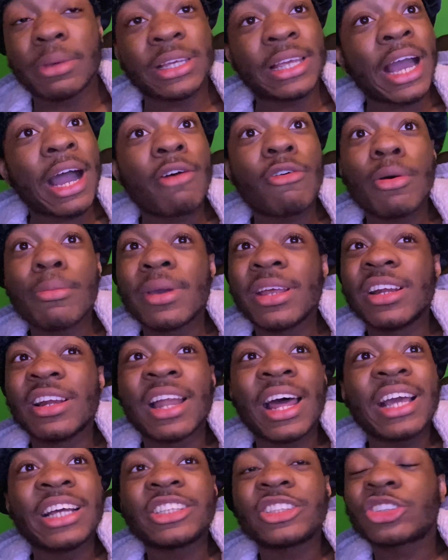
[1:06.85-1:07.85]
Y'all want me to
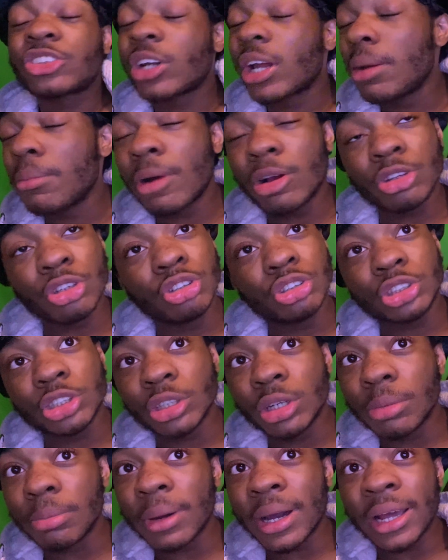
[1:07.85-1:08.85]
like stream on
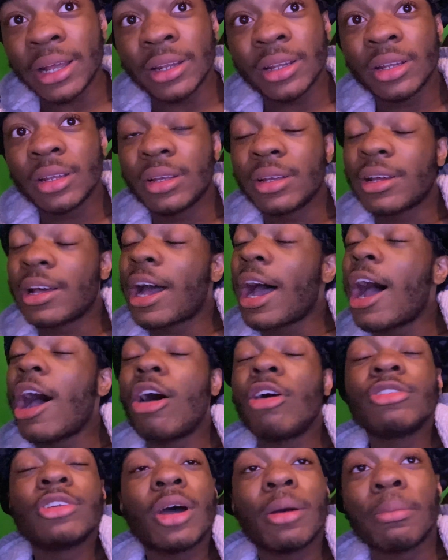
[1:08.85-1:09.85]
YouTube, but I
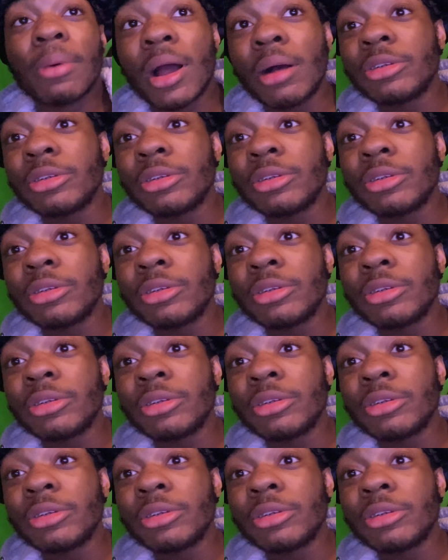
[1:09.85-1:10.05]
don't know, bro.